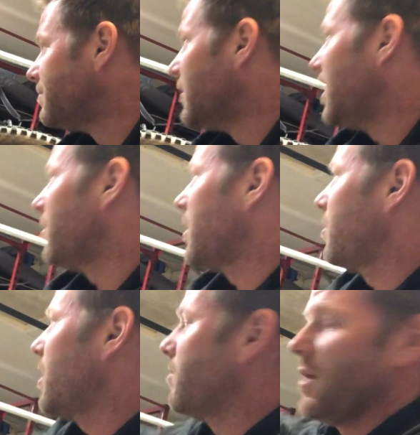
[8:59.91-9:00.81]
Anyway, there we
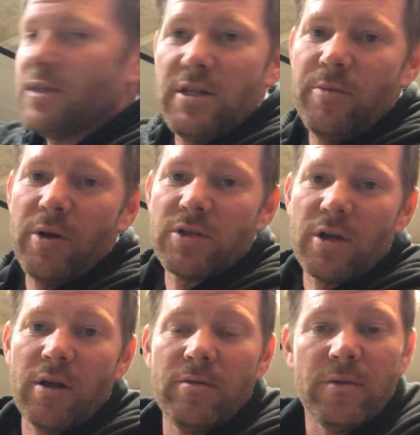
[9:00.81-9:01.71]
go. That's seat post
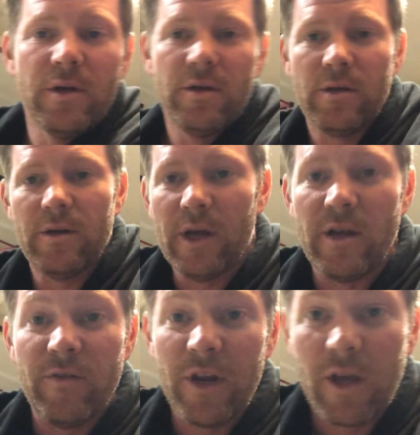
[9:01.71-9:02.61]
on. End
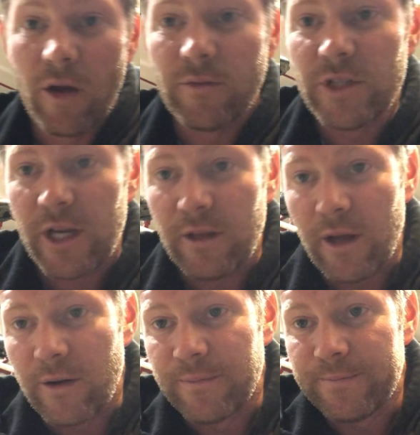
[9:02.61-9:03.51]
of video. Check you later.